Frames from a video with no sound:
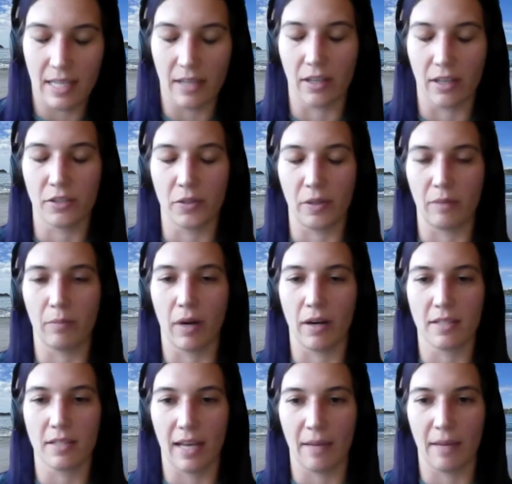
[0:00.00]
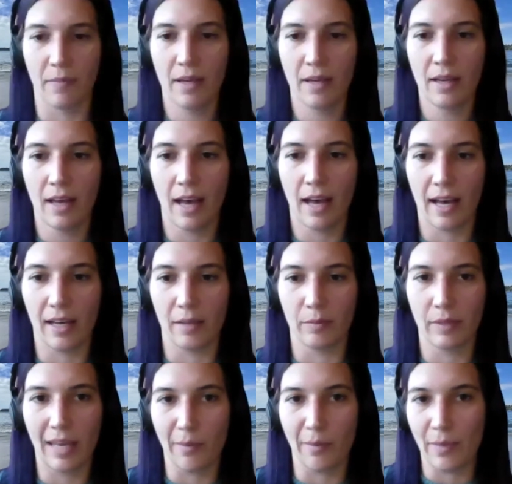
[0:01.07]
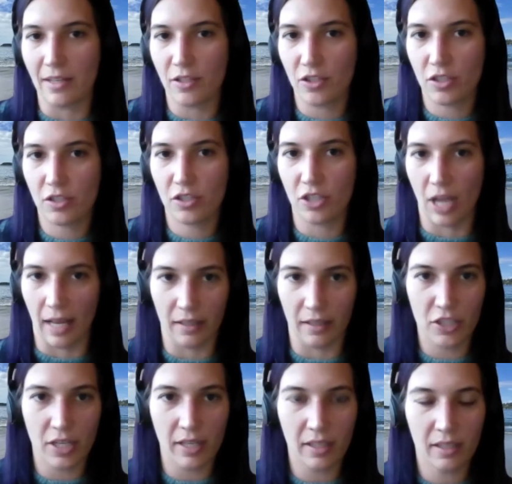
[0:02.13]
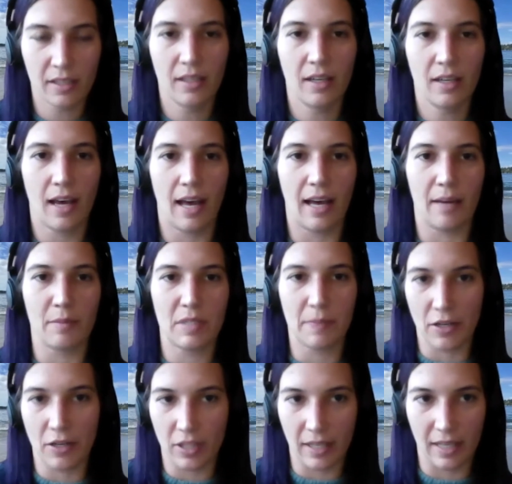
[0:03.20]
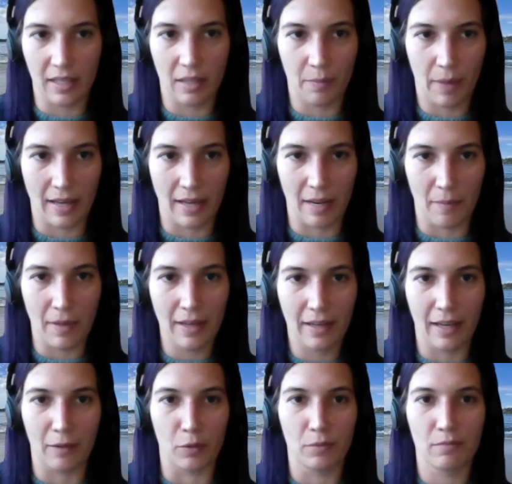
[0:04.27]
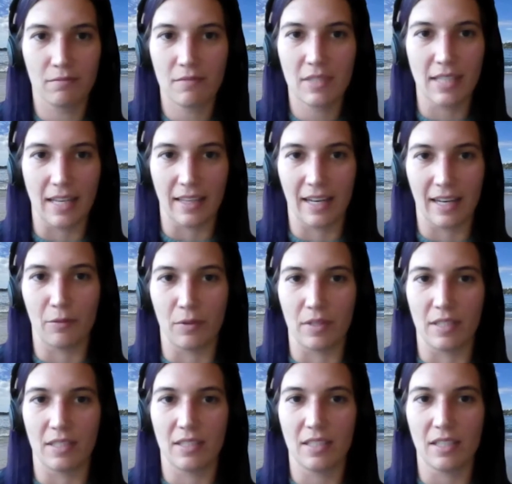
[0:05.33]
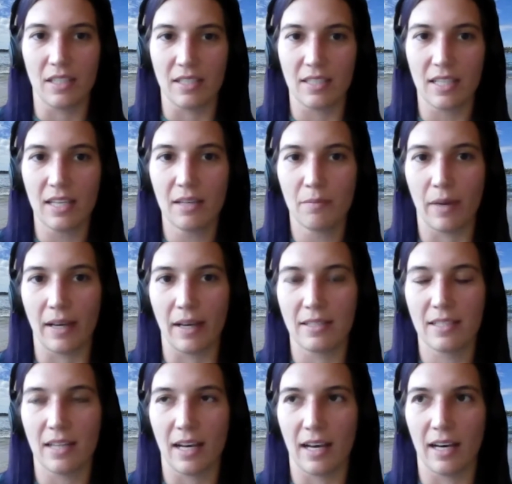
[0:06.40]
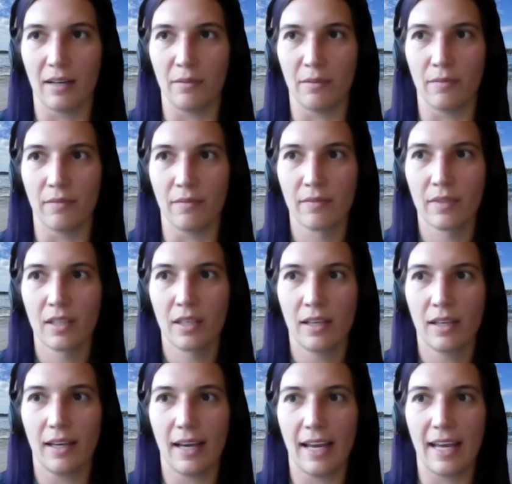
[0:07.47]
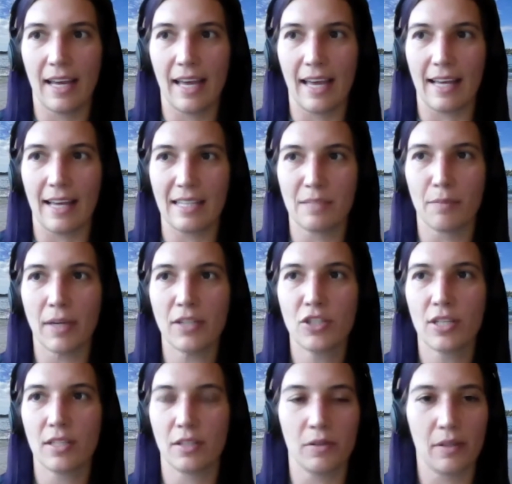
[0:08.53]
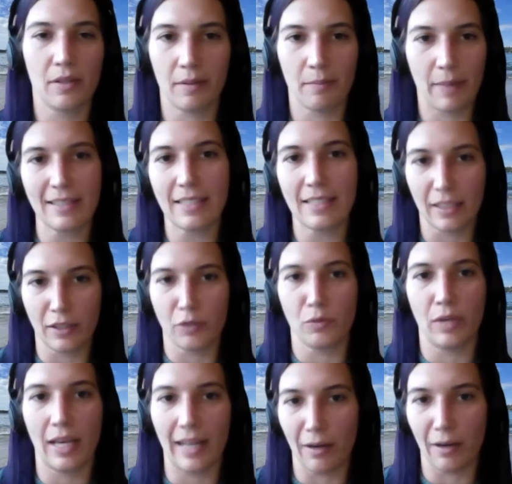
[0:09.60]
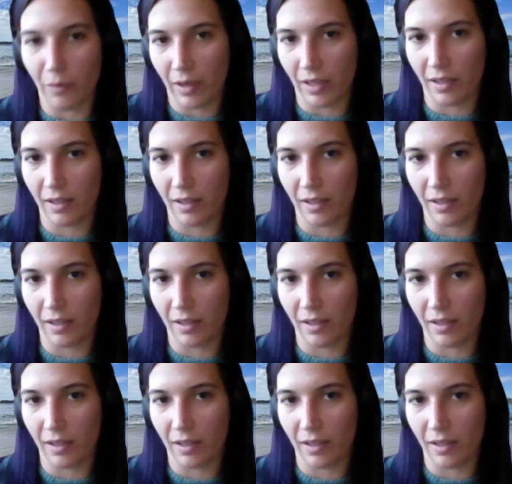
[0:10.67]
you're doing part-time, can be challenging, especially in the pandemic. I won't say that it was easy, but as much as you get out what